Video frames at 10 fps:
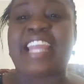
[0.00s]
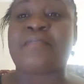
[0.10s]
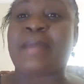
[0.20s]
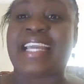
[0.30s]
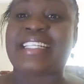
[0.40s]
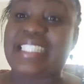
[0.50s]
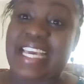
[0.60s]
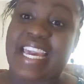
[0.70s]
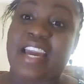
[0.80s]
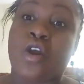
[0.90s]
It might
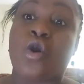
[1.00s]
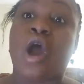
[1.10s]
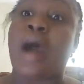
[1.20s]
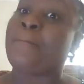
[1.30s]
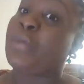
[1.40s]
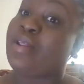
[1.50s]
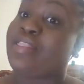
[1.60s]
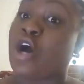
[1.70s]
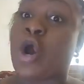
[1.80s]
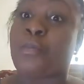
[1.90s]
take a
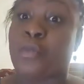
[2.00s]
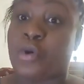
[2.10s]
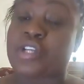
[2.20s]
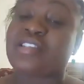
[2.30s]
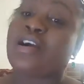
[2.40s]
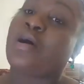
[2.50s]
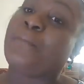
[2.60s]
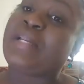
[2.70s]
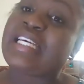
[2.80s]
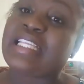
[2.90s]
month or more to
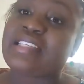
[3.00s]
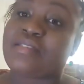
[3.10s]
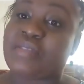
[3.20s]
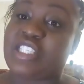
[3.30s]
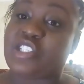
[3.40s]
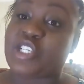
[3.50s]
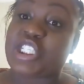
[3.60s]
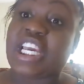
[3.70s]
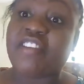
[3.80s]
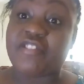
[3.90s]
complete this
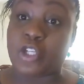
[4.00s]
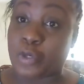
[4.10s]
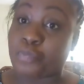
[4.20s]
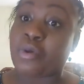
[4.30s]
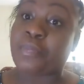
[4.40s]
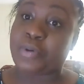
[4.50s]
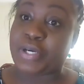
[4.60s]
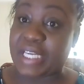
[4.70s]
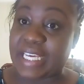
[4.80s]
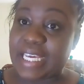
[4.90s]
research if done
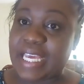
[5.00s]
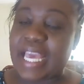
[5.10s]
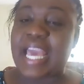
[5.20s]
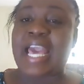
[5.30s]
properly